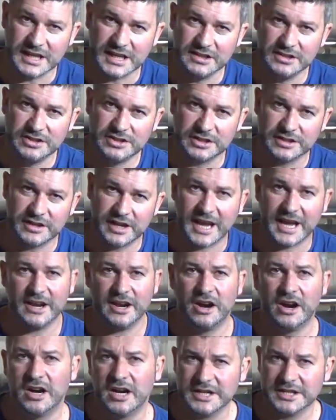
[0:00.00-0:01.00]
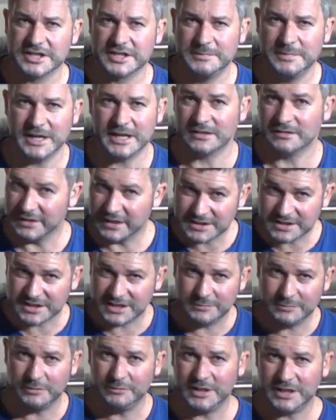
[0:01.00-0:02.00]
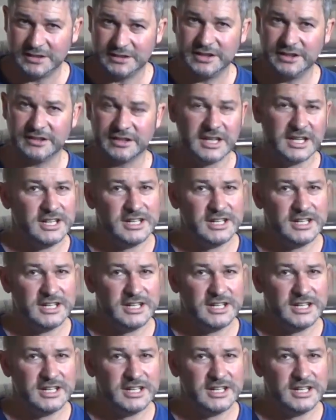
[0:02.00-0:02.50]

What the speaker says: engine at high speed. Let's see what we can do.